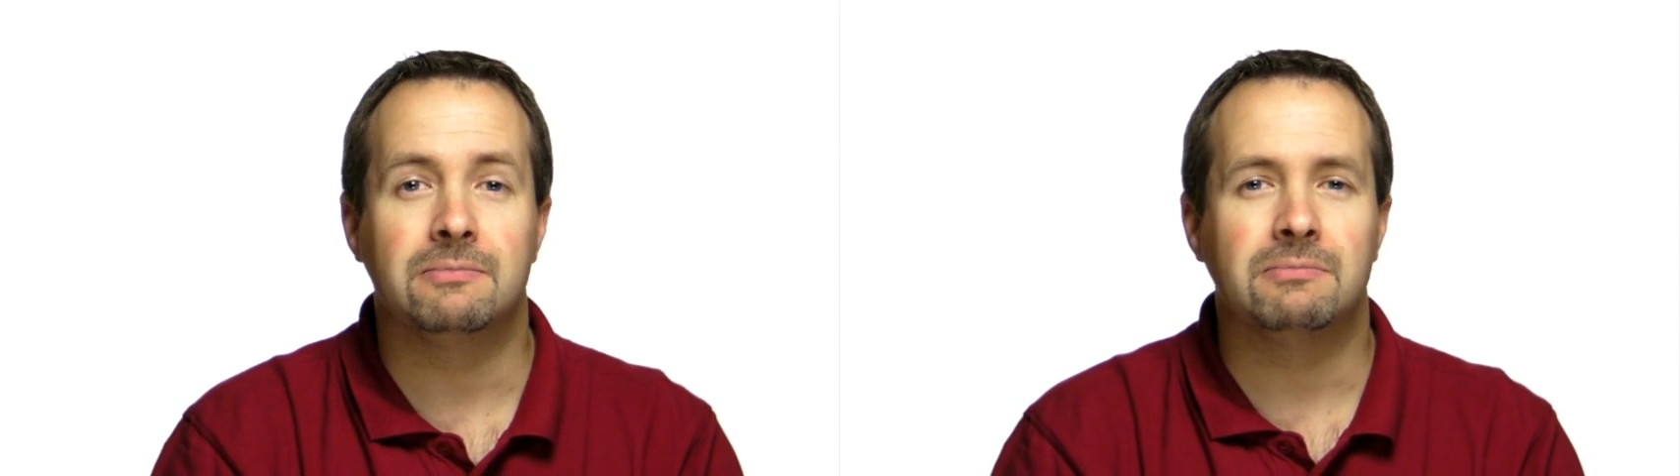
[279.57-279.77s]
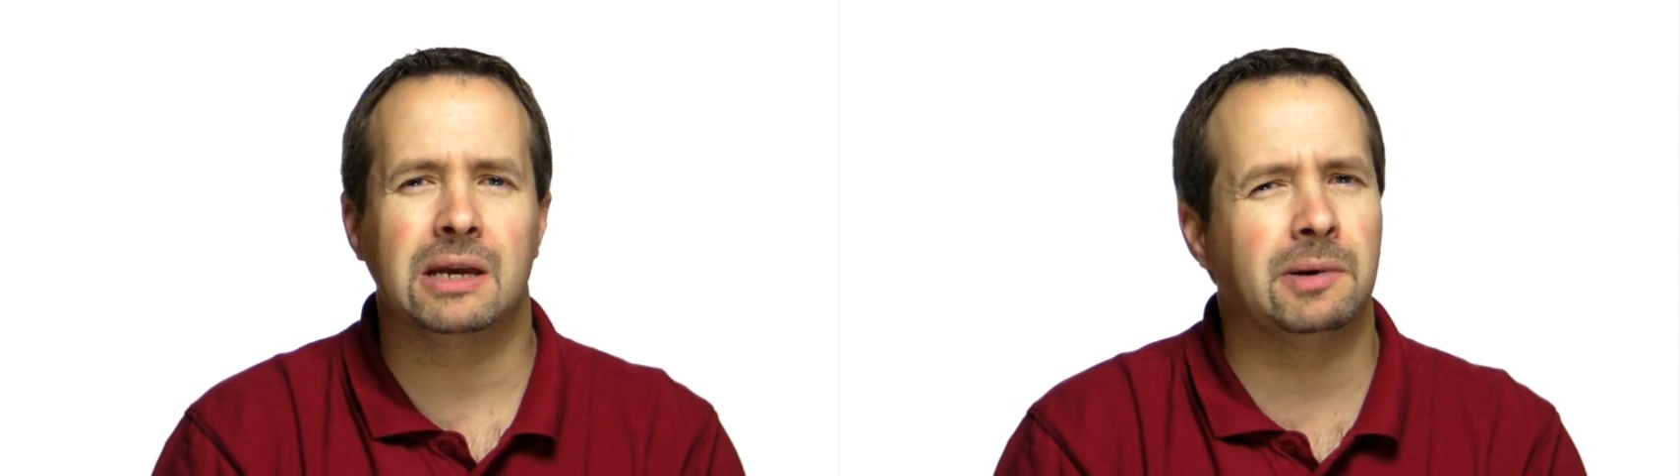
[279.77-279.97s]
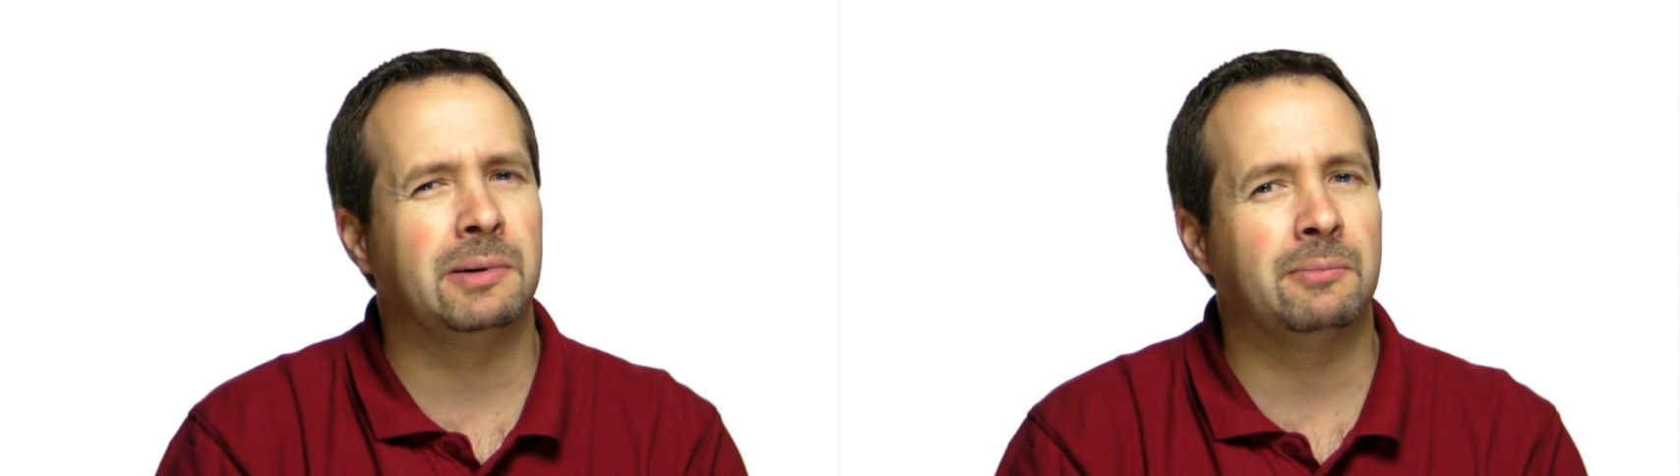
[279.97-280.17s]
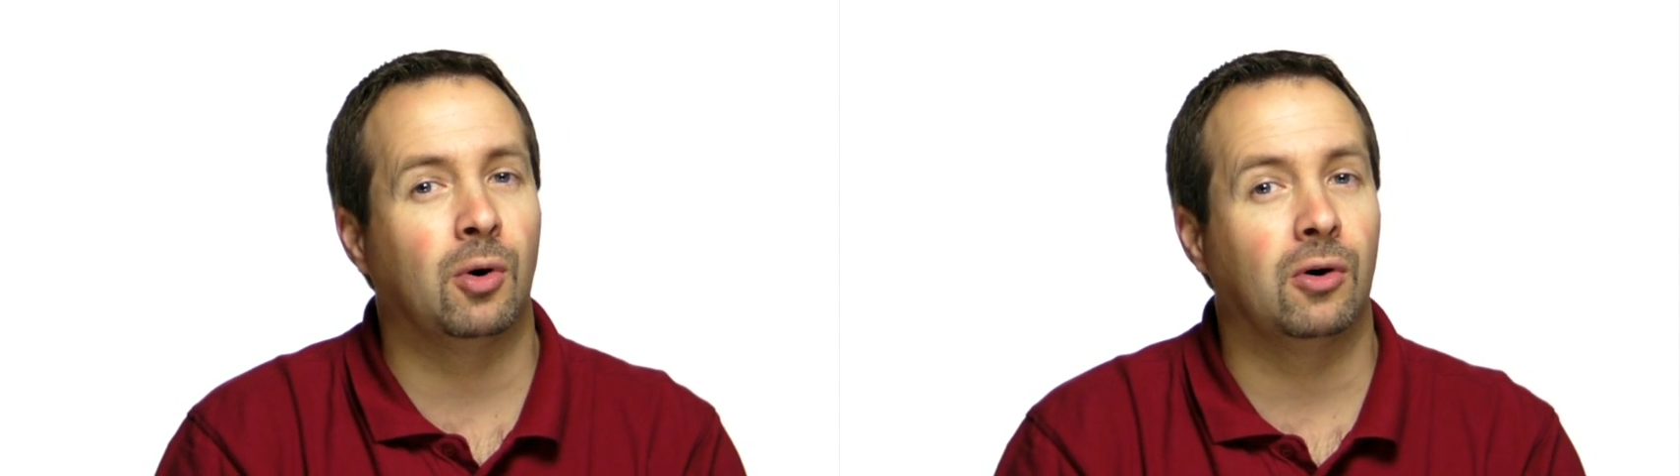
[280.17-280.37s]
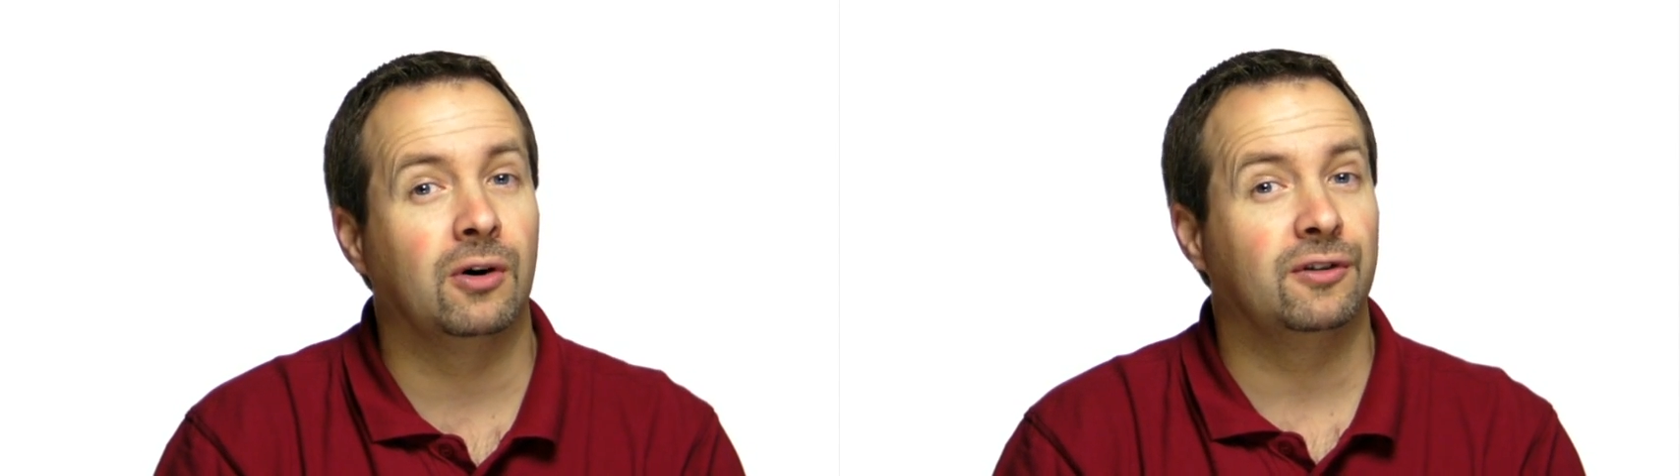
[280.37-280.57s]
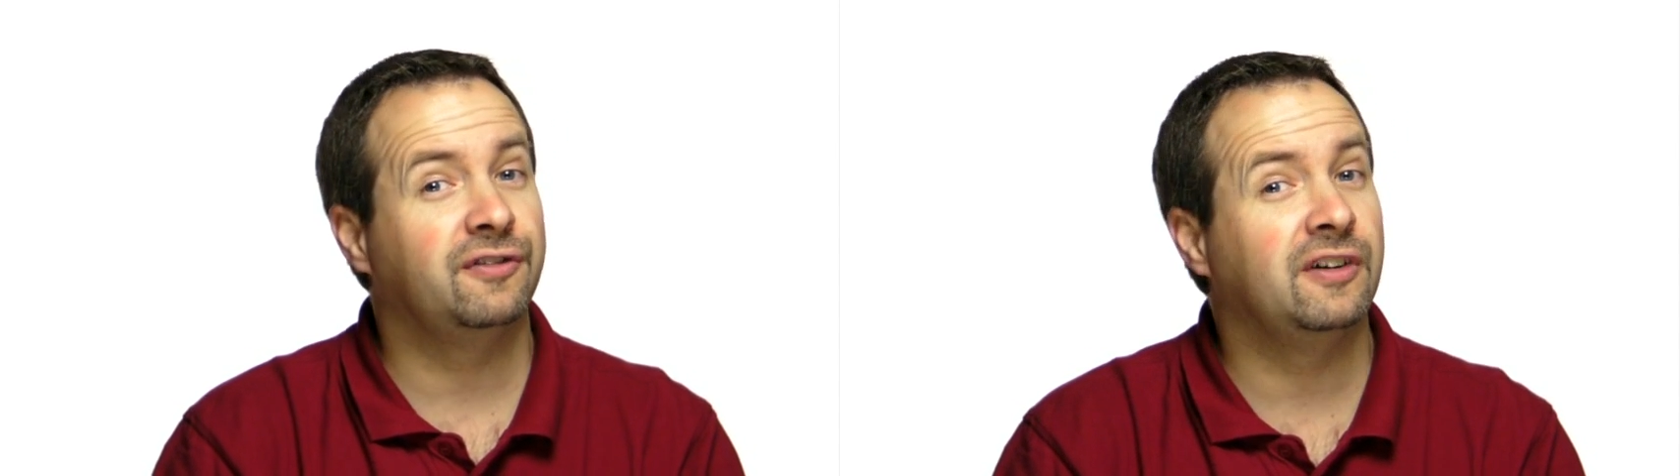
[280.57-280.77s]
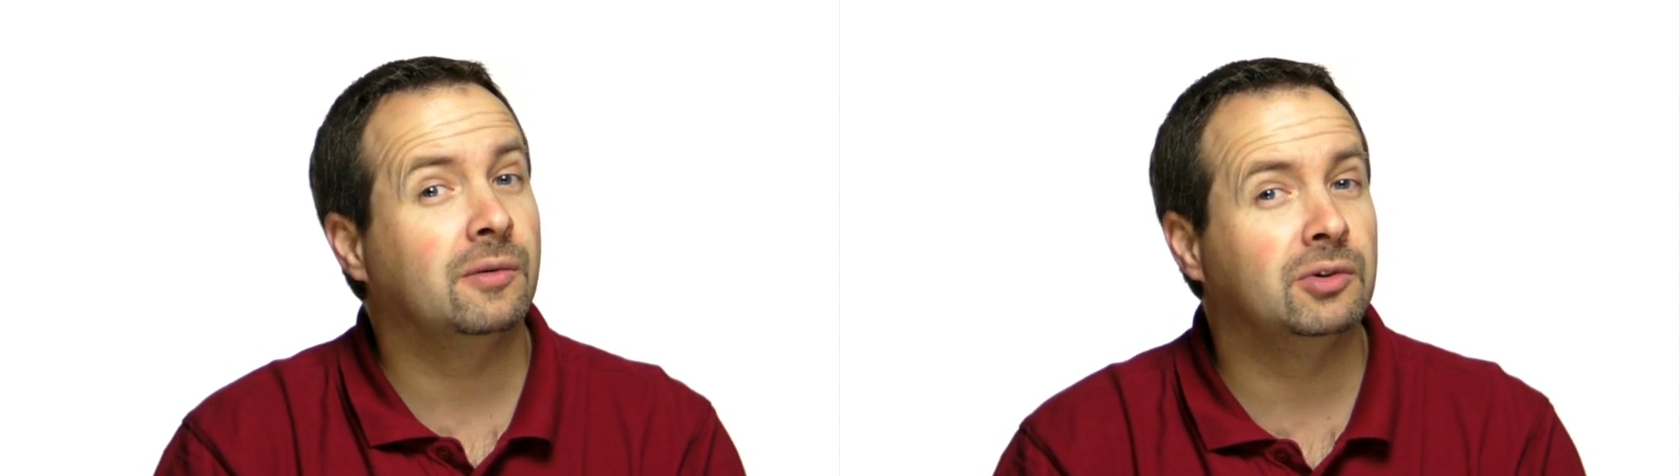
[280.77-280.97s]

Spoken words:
maybe a bit more film